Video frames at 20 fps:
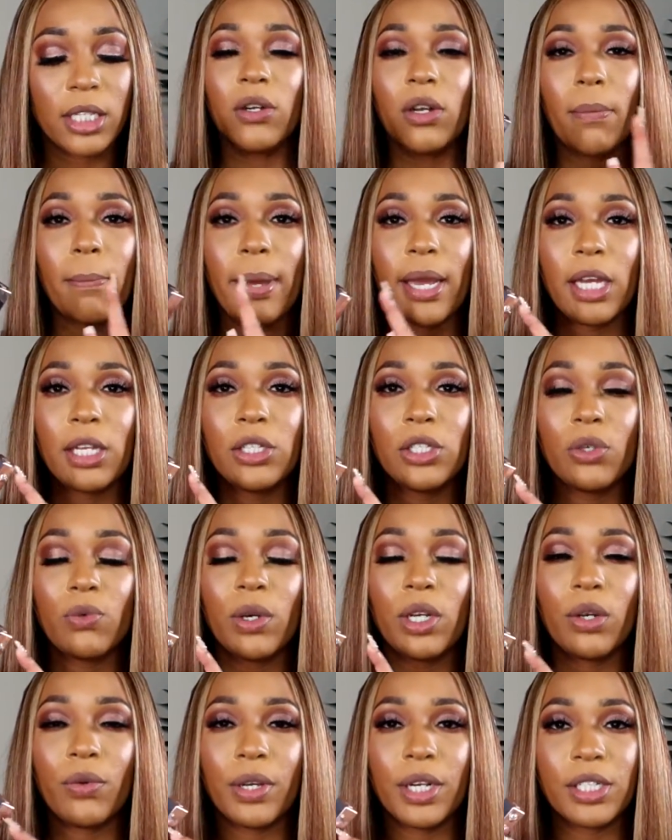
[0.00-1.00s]
The main two
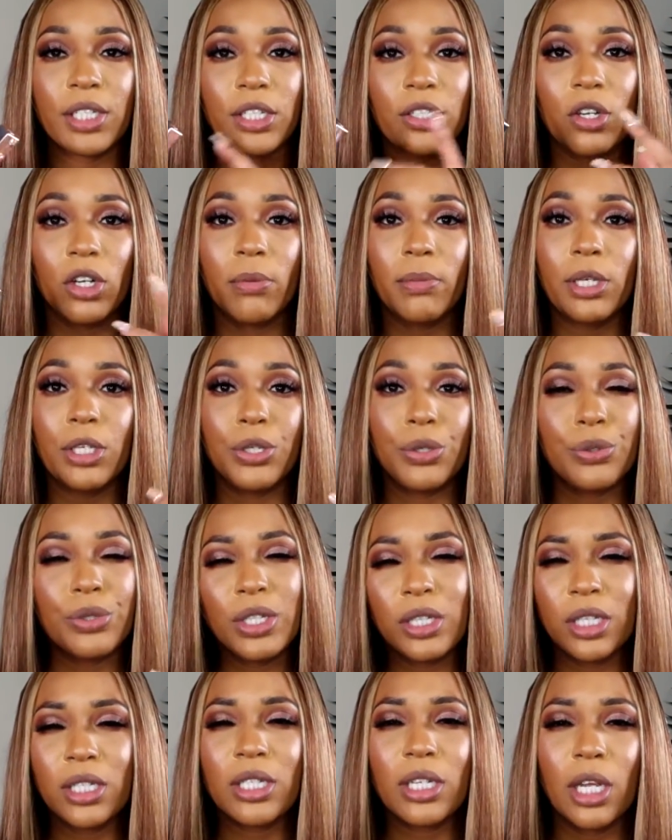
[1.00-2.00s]
ingredients that's going to be used in
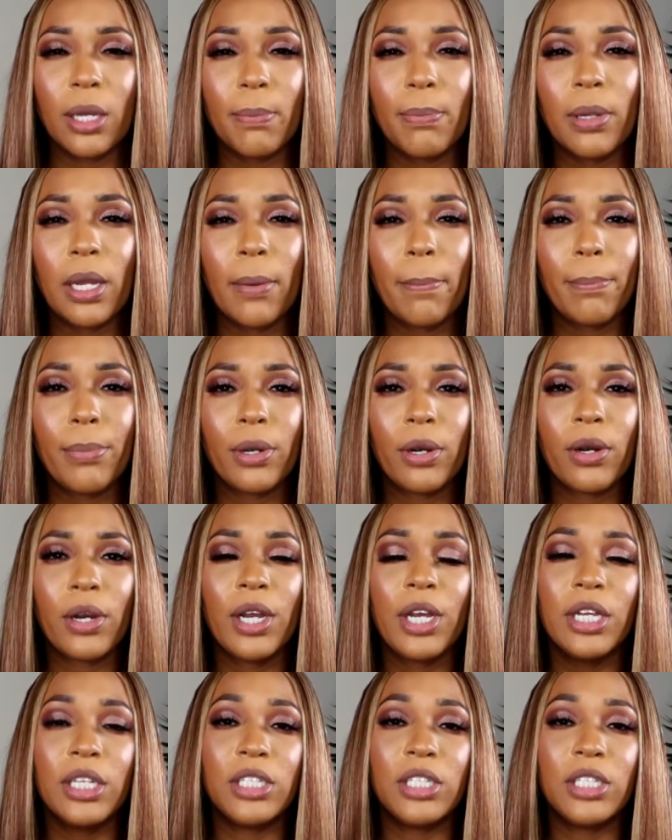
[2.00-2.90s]
this lip plumper